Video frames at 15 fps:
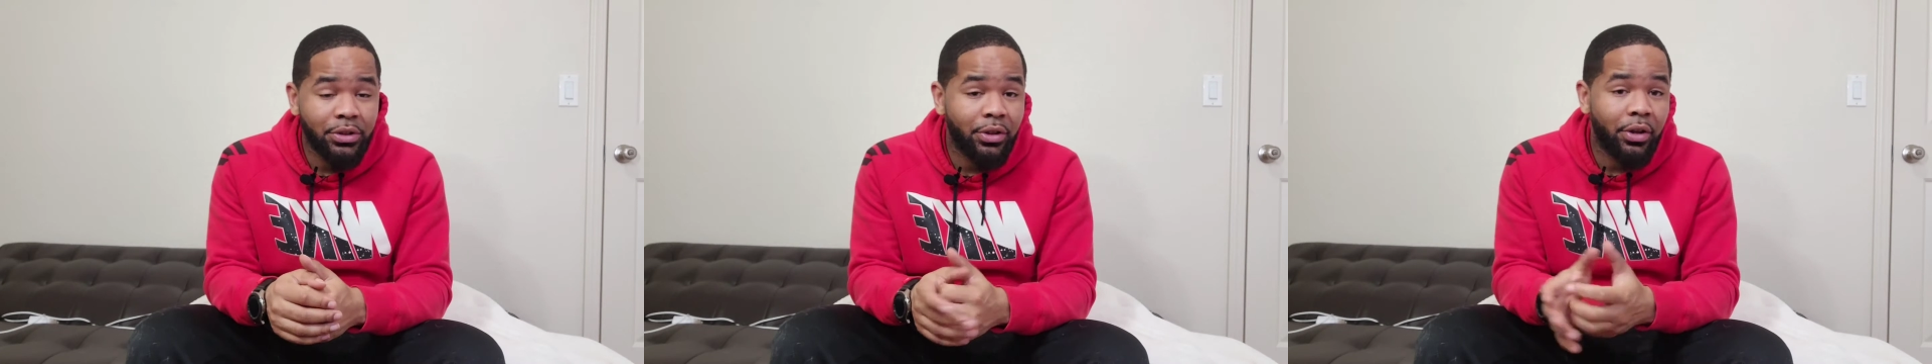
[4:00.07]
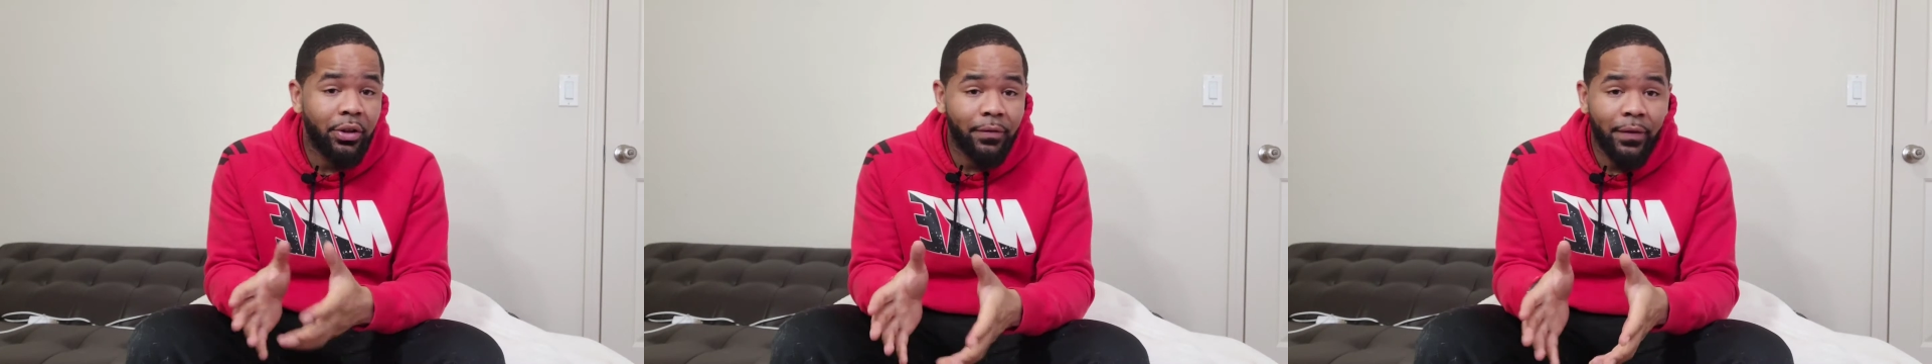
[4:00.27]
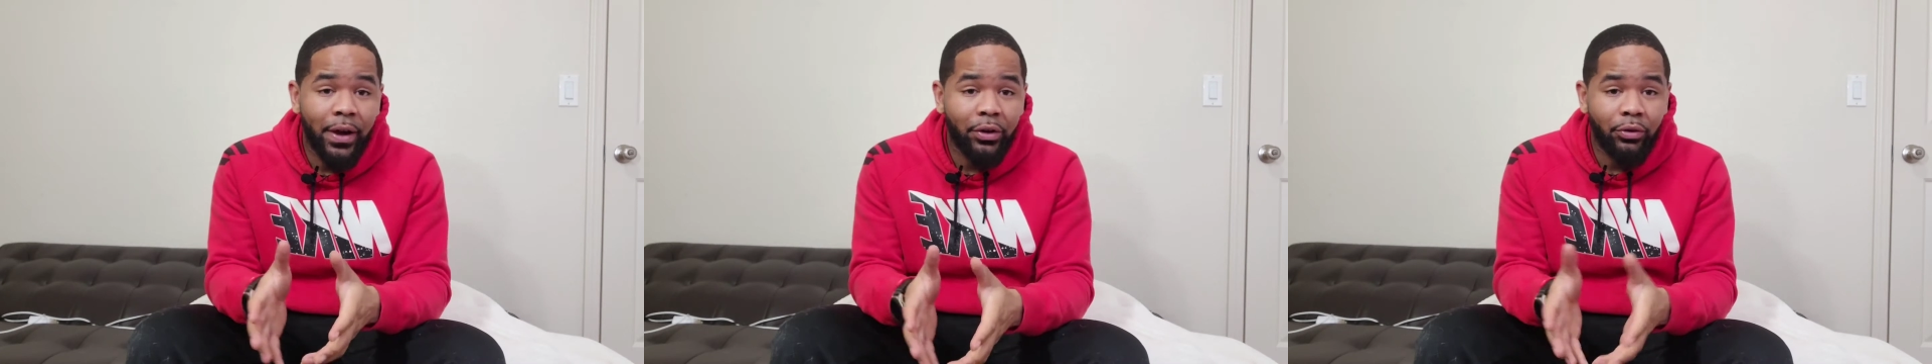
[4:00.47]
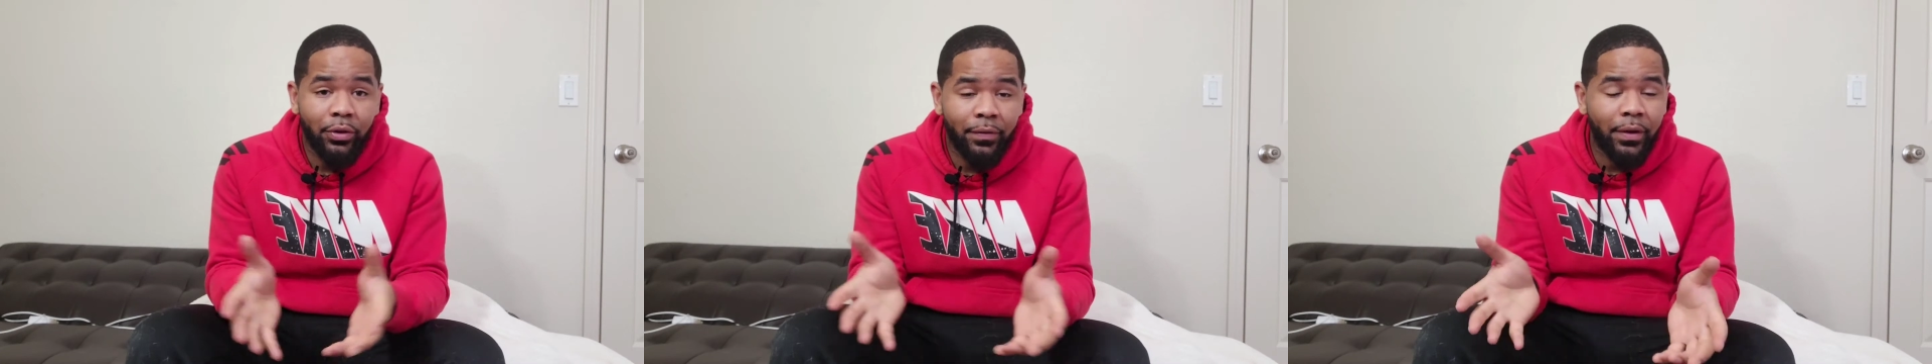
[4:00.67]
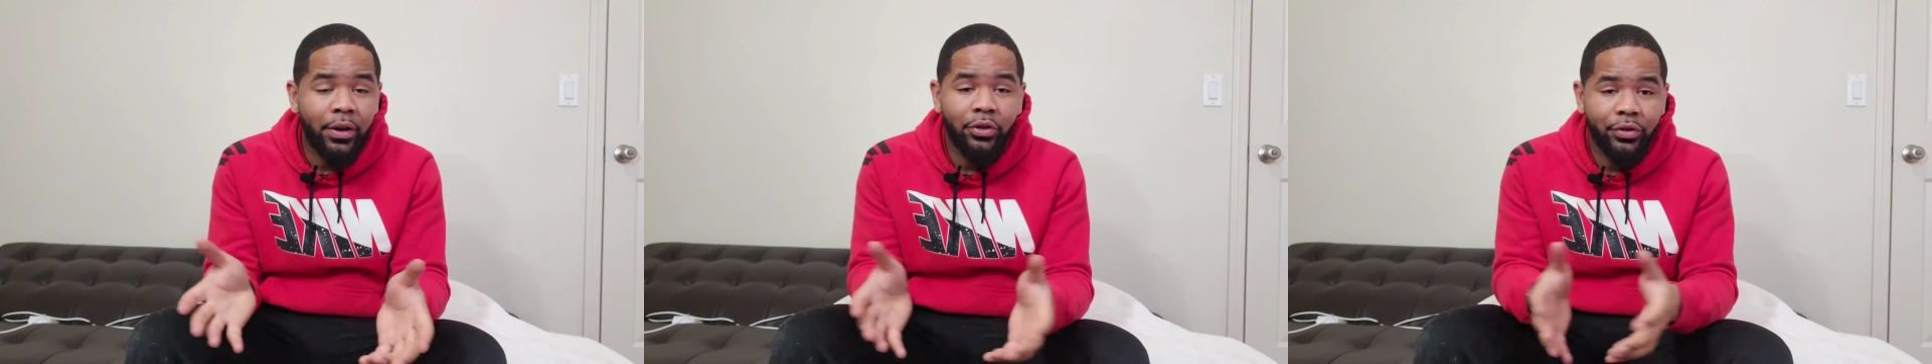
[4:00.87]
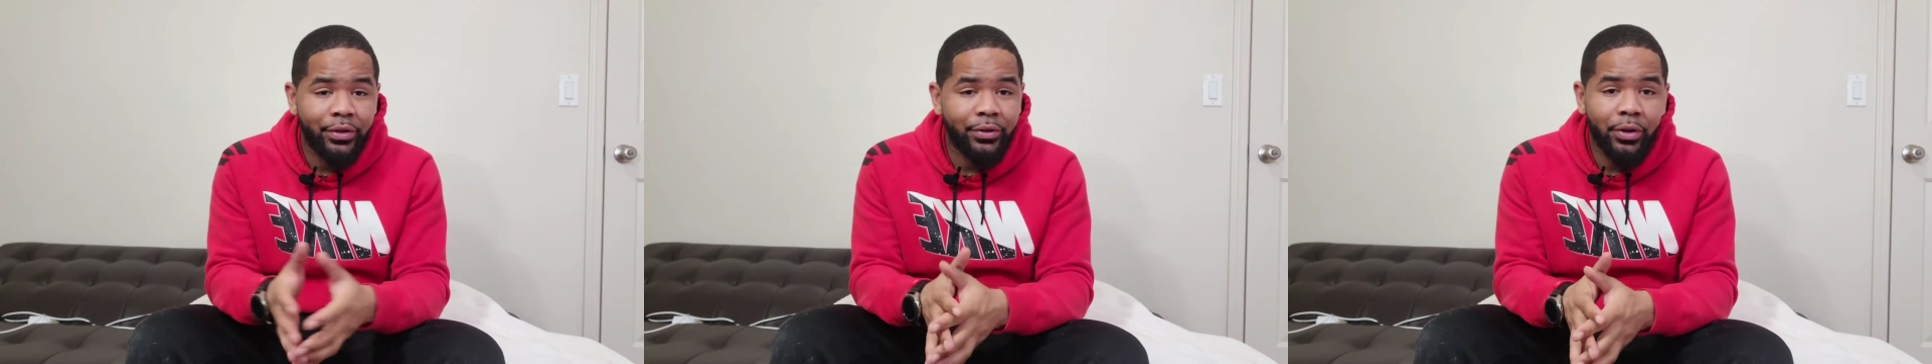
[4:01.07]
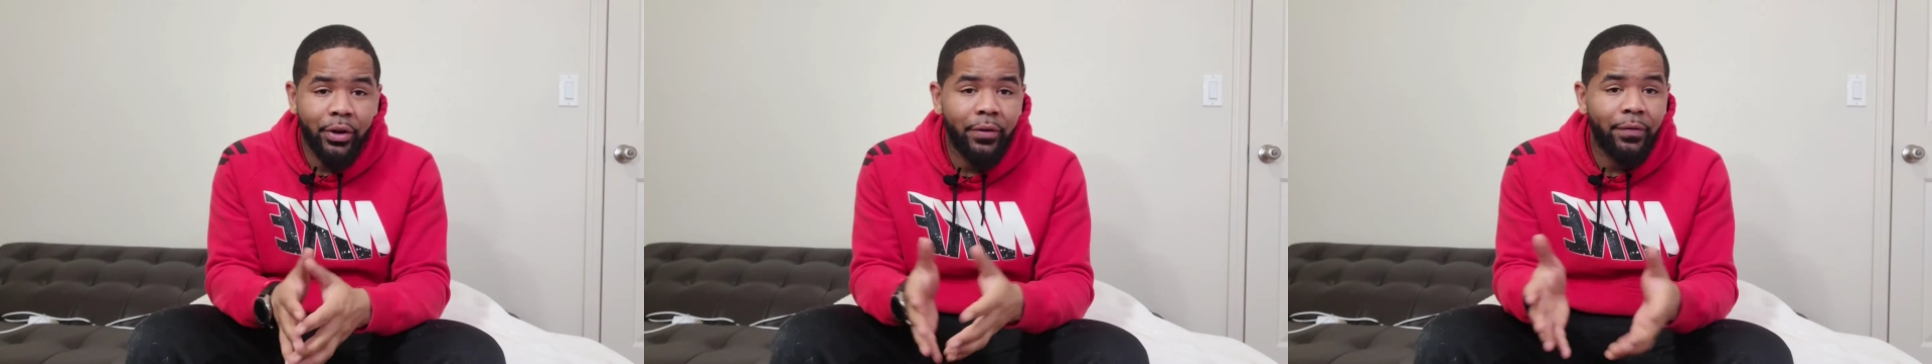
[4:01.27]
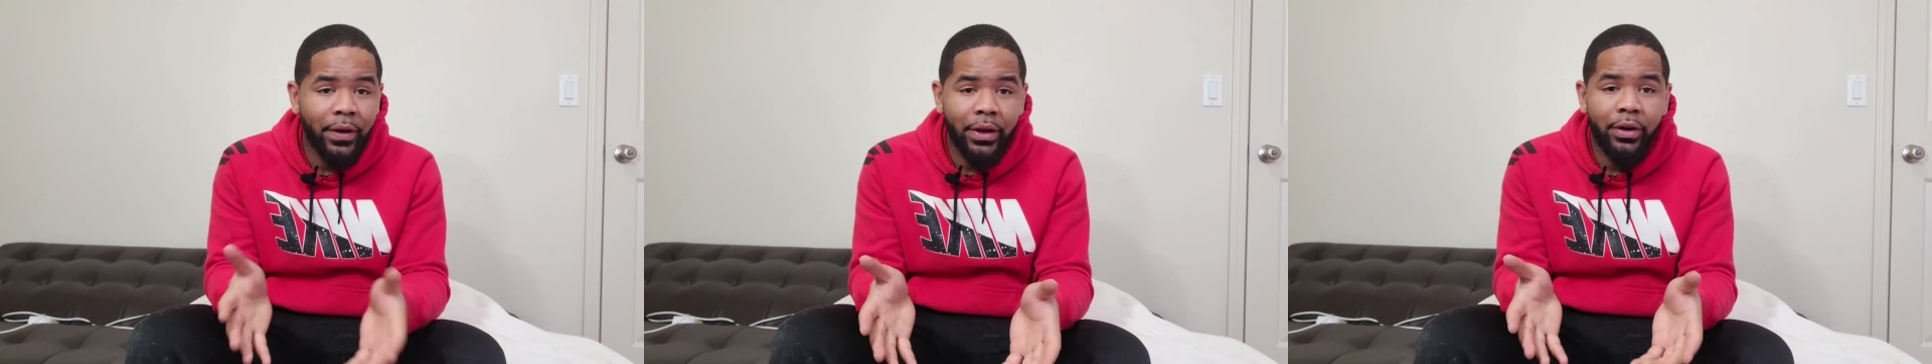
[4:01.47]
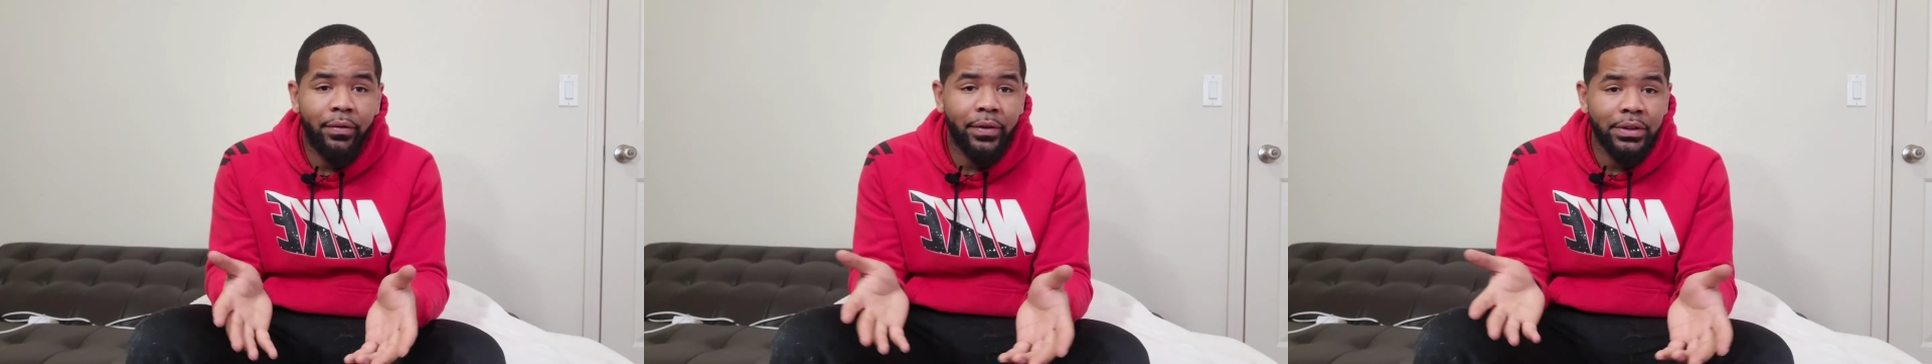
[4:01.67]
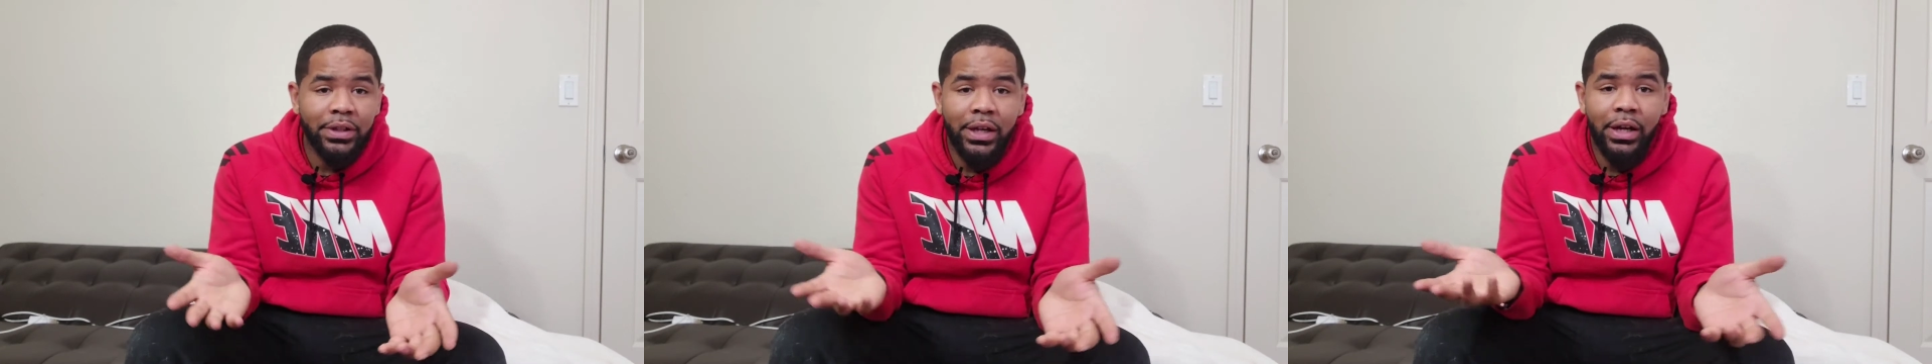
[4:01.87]
you know, the factory finish is going to fade
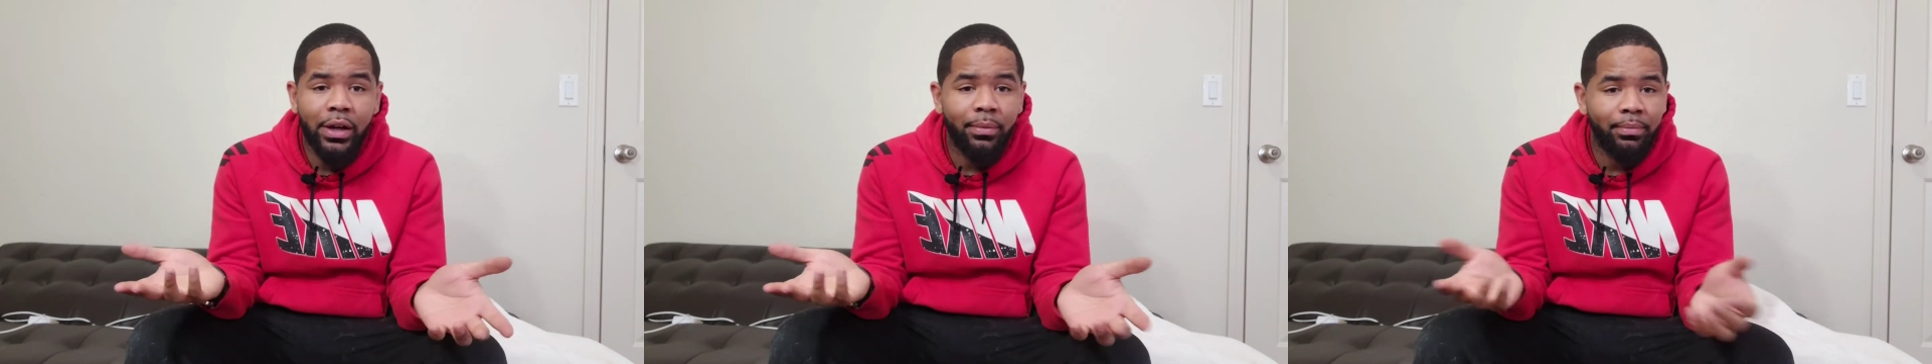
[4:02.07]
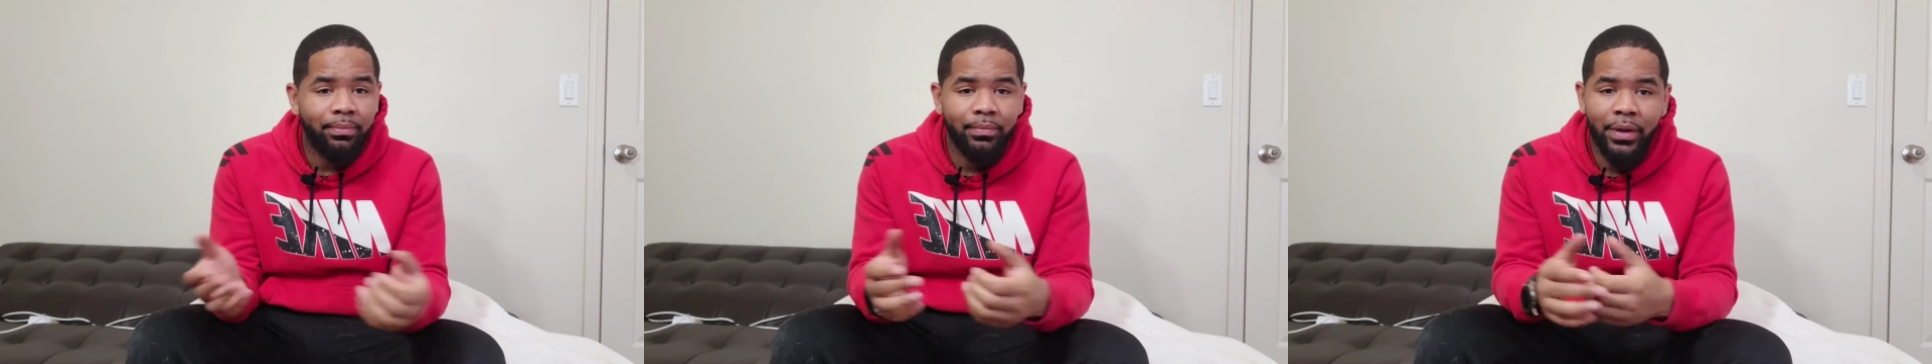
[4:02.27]
over time.